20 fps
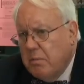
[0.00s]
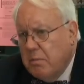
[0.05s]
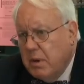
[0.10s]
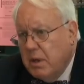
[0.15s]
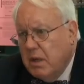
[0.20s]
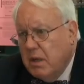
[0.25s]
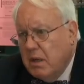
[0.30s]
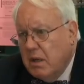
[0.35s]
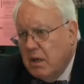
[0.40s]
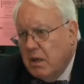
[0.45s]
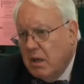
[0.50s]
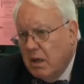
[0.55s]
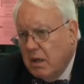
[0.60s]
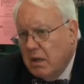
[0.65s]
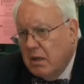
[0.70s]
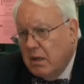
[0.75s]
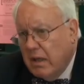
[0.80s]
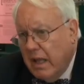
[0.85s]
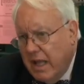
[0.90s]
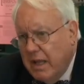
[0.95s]
be
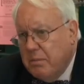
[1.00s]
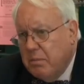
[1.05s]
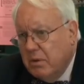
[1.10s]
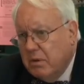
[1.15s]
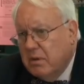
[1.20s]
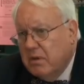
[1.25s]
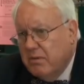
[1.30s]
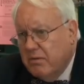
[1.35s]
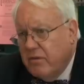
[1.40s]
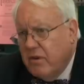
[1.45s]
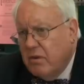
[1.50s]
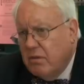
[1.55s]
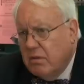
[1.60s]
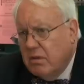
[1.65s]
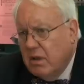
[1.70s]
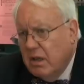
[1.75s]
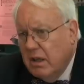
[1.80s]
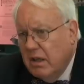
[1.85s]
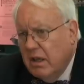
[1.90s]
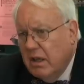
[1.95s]
able to vote.